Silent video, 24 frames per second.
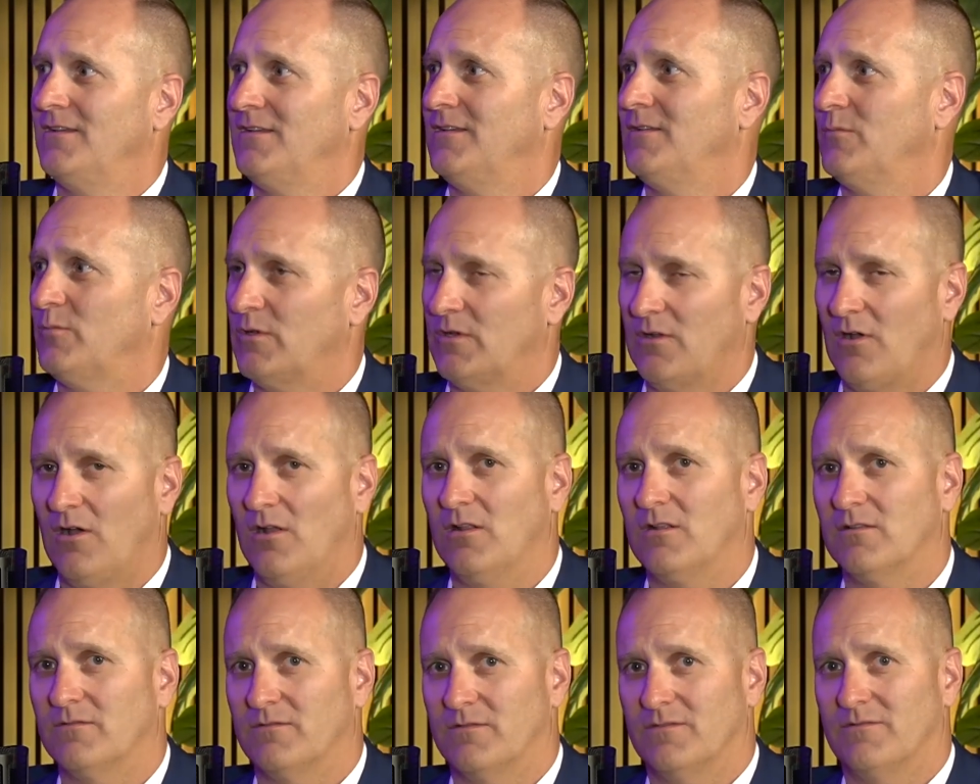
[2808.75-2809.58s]
But
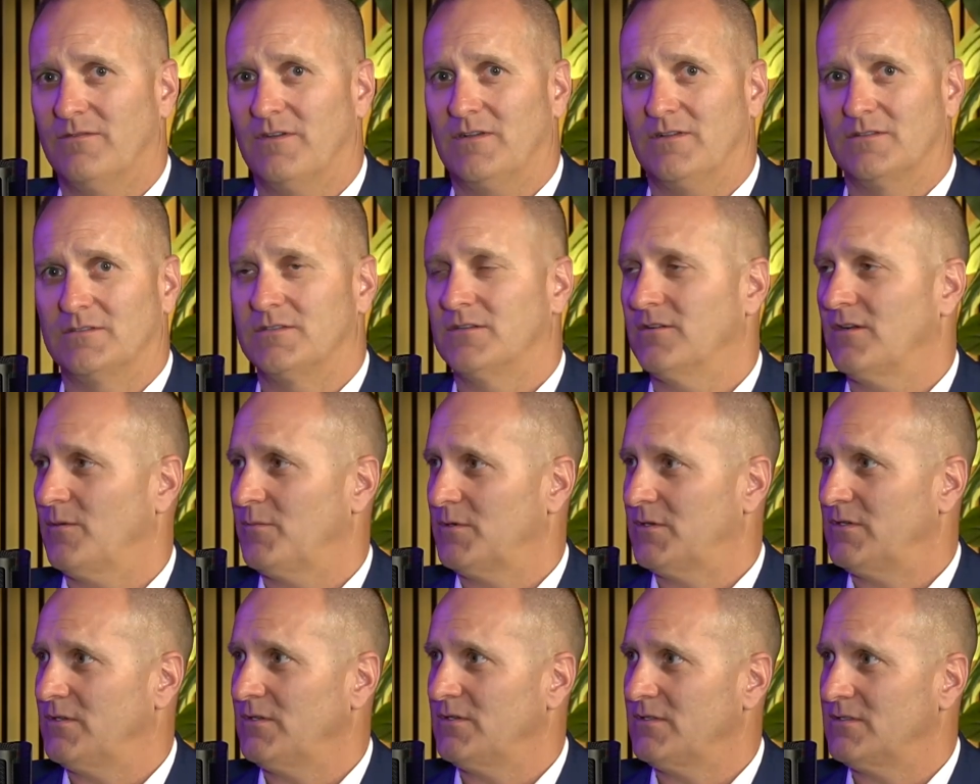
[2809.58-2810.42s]
all of the volunteer
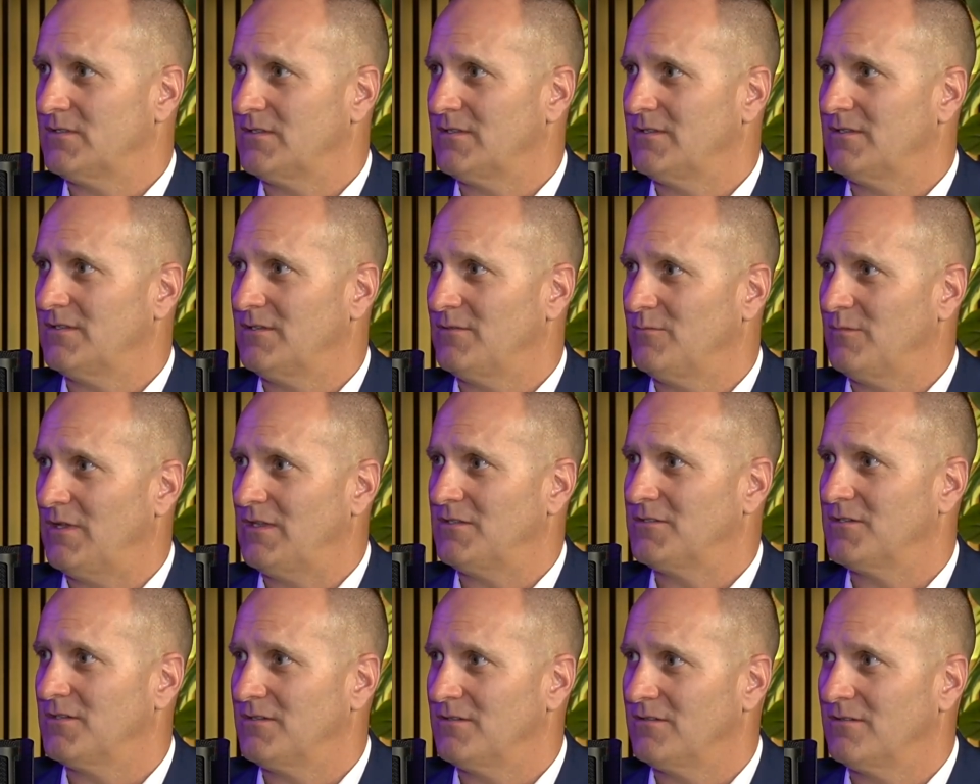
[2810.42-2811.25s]
opportunities that you
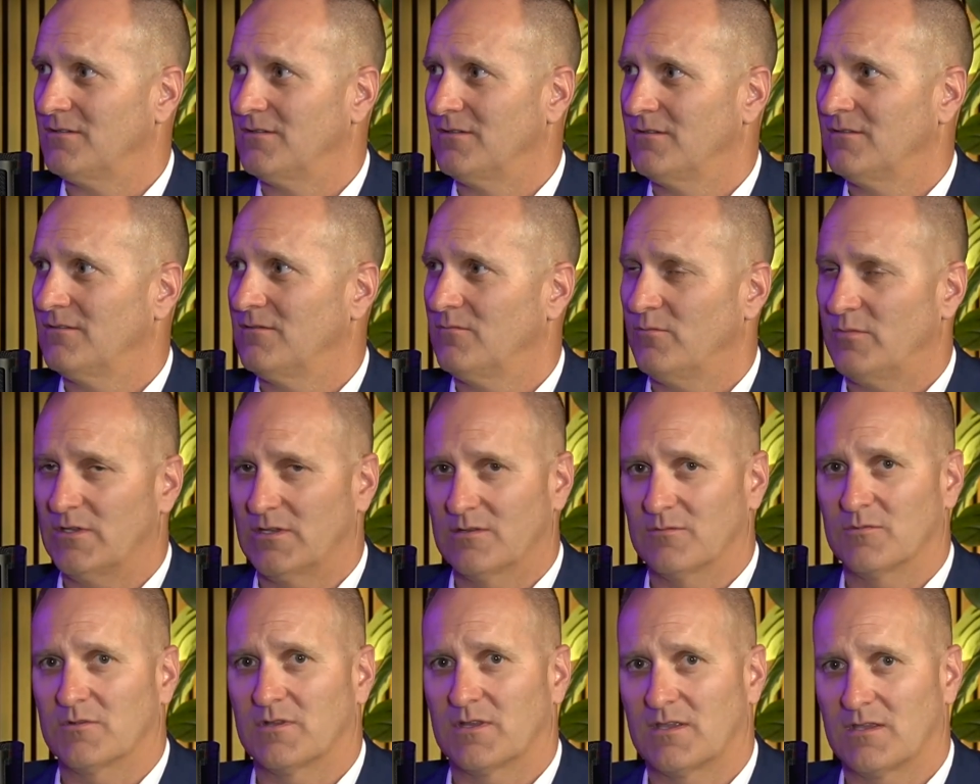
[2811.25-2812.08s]
mentioned, being
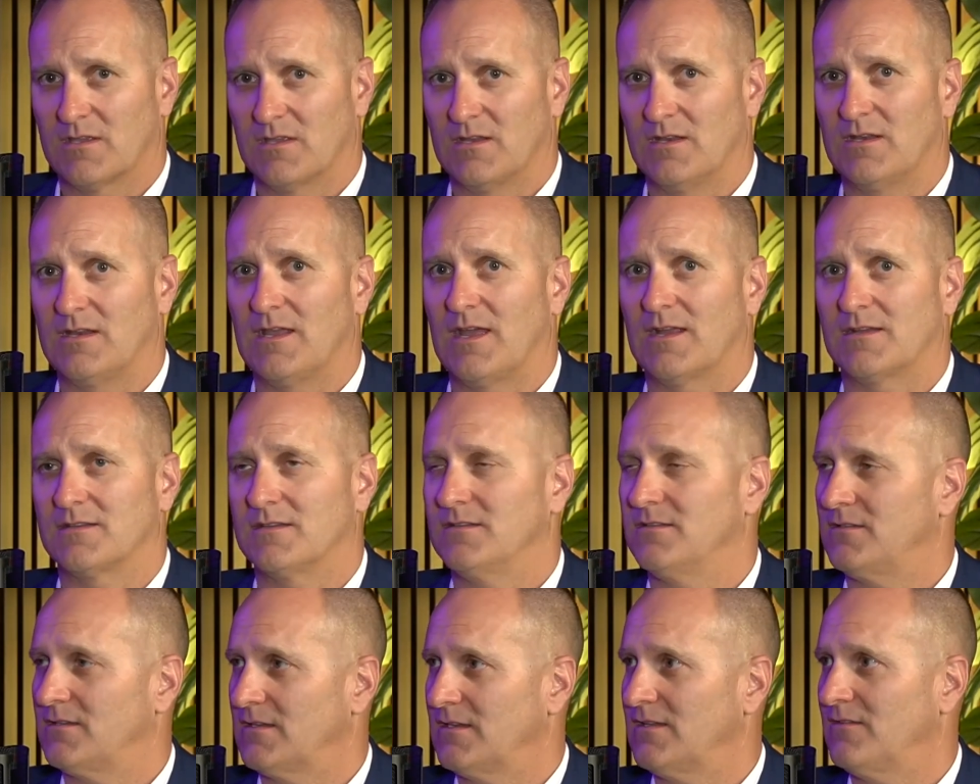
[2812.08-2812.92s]
able to connect
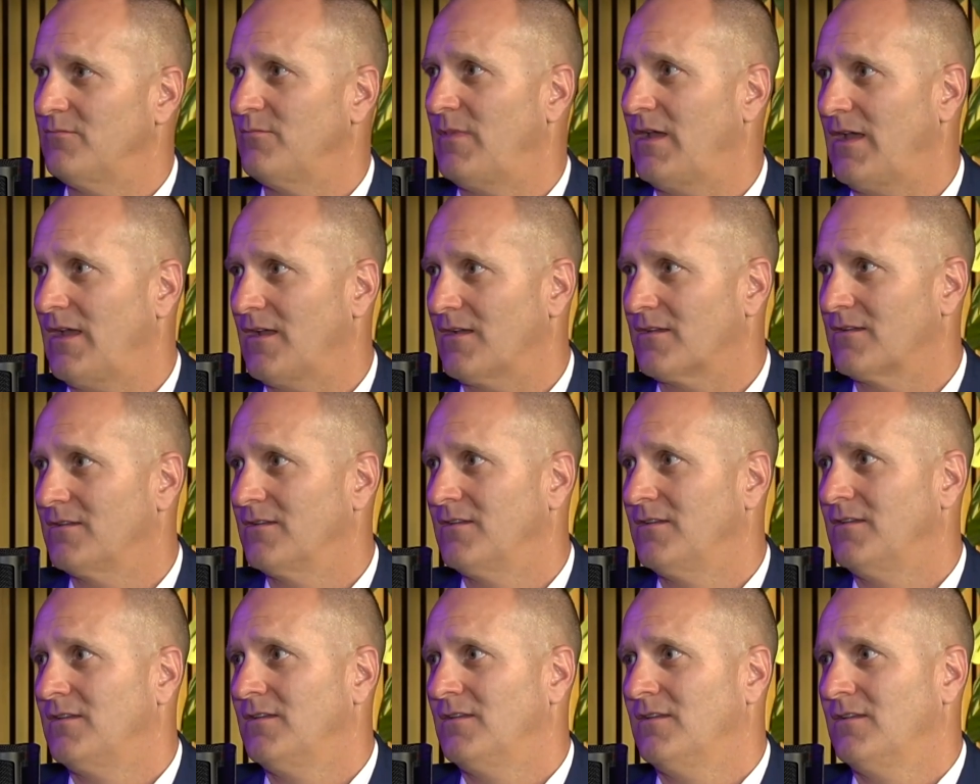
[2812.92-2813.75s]
and to give back,
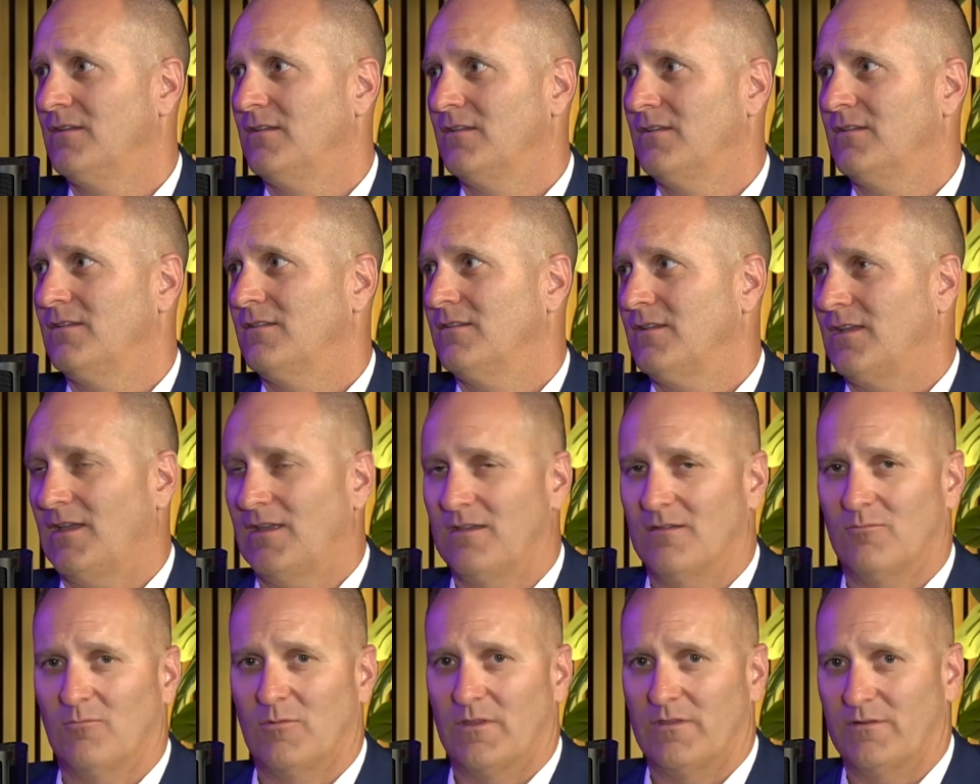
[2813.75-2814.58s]
at
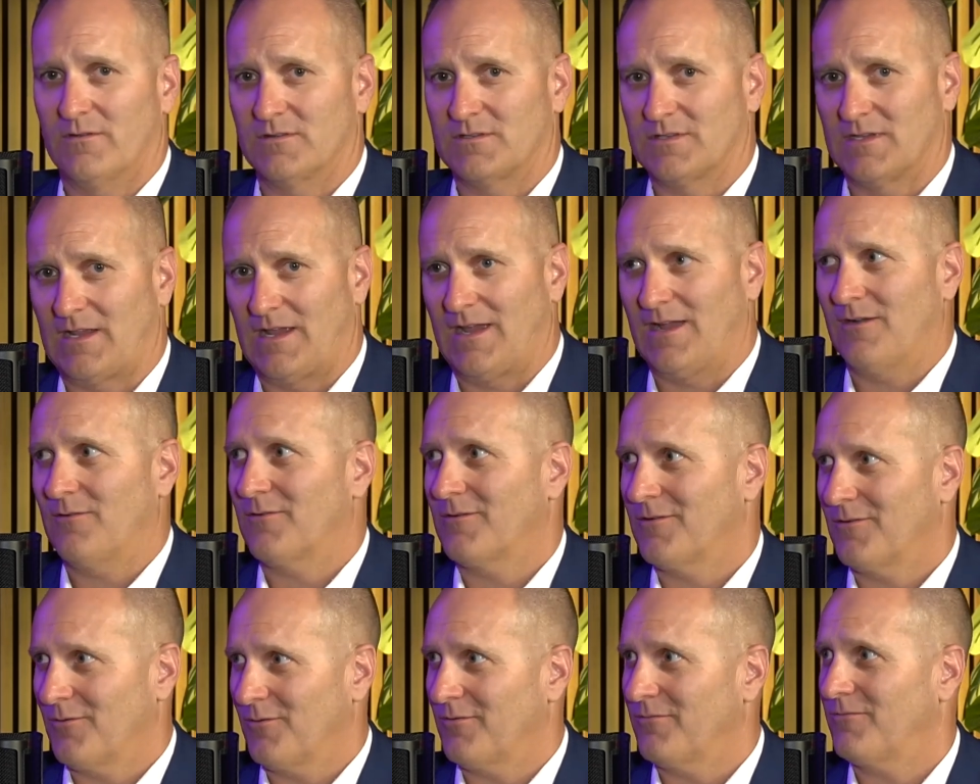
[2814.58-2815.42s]
whether it's an
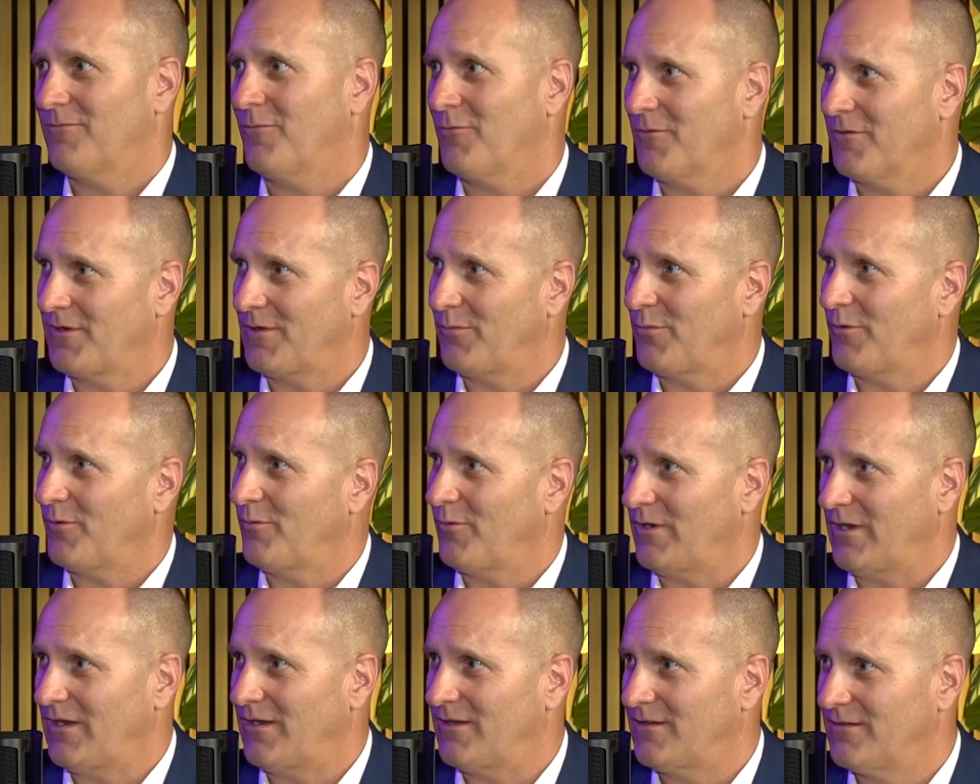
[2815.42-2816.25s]
hour or 40 per
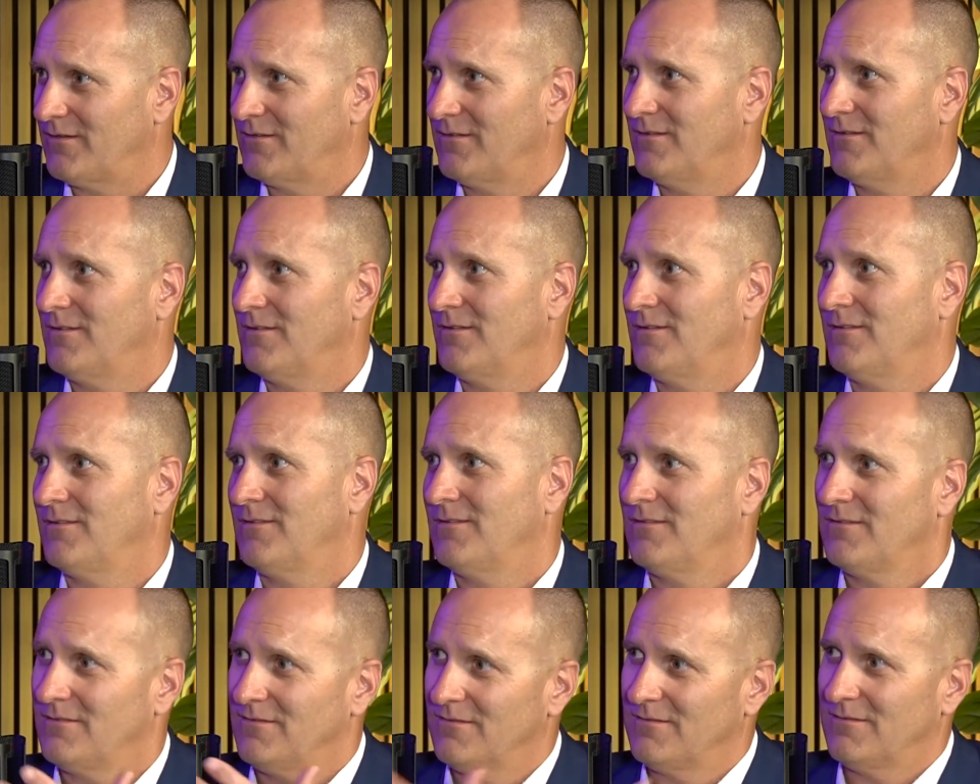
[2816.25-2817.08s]
week,
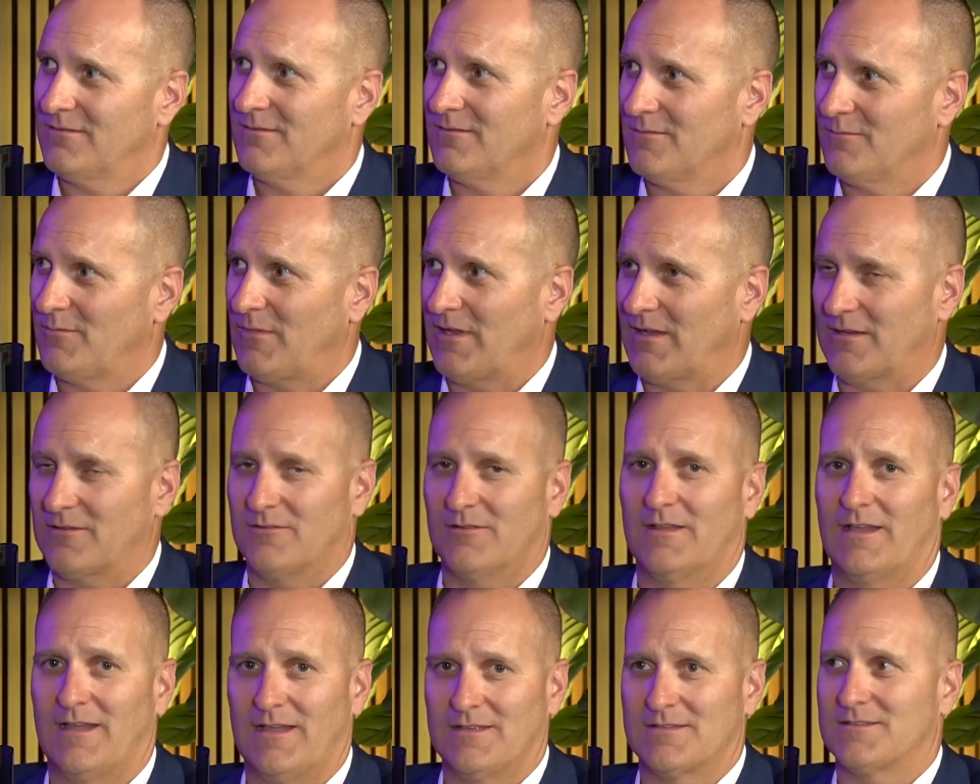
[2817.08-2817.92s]
Michael
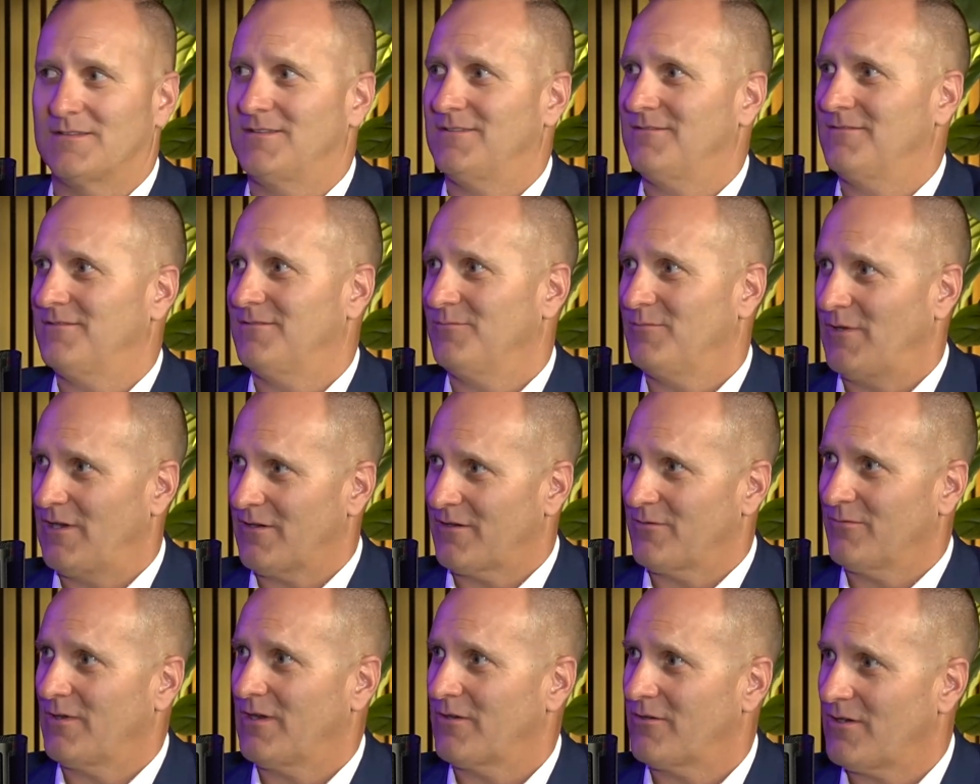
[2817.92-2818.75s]
has it. The
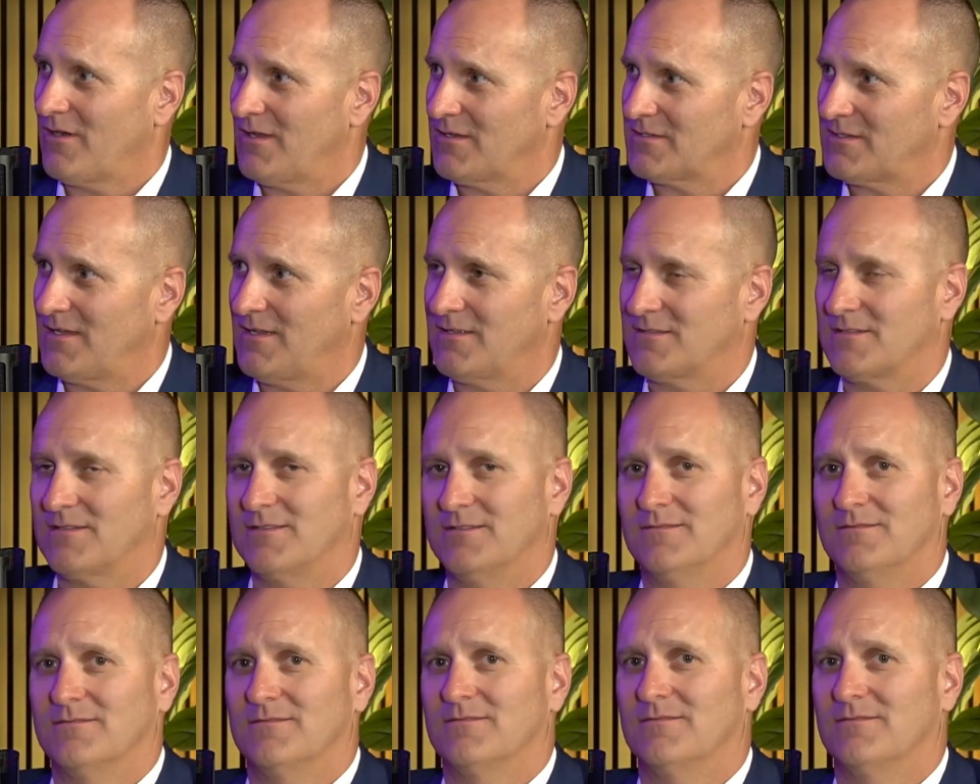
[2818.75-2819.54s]
American Red Cross has it.